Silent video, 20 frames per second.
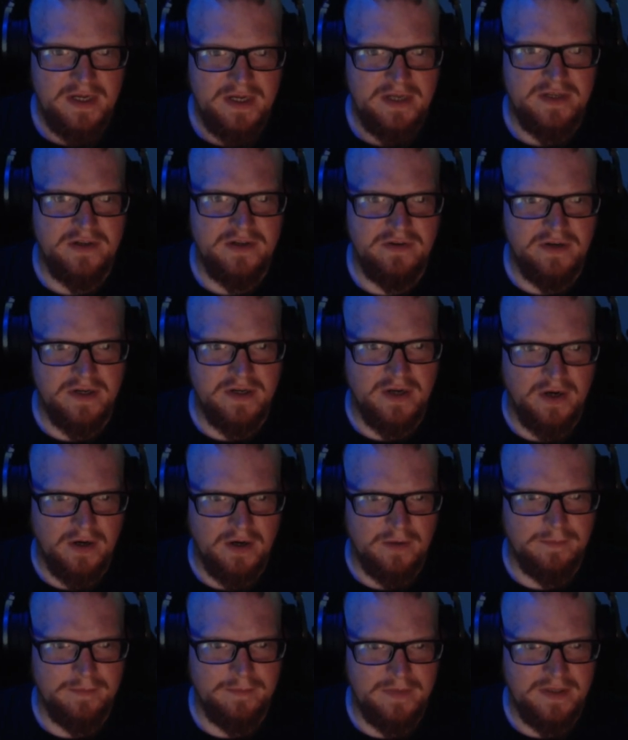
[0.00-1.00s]

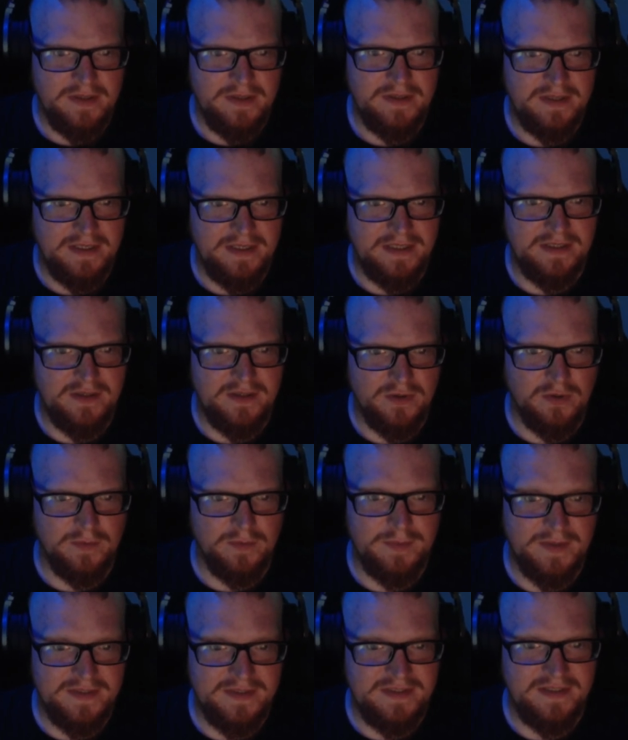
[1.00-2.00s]
Neurocom
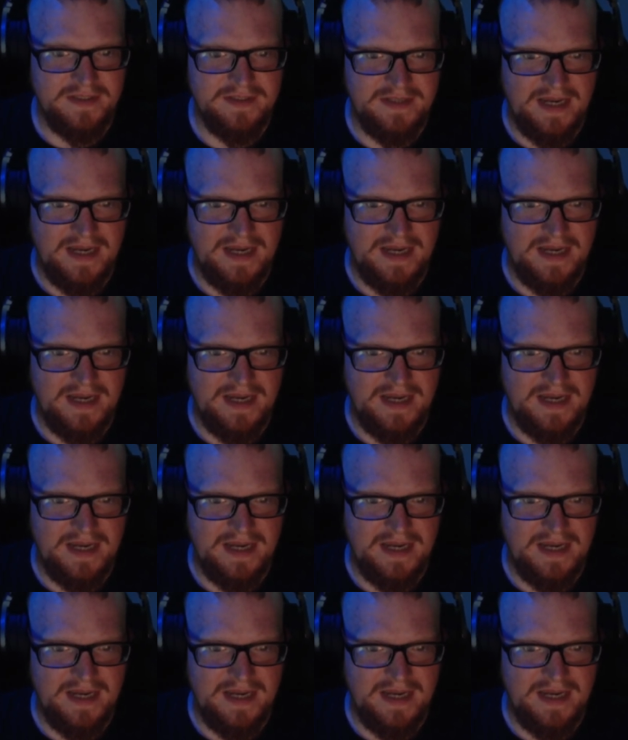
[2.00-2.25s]
Incorporated,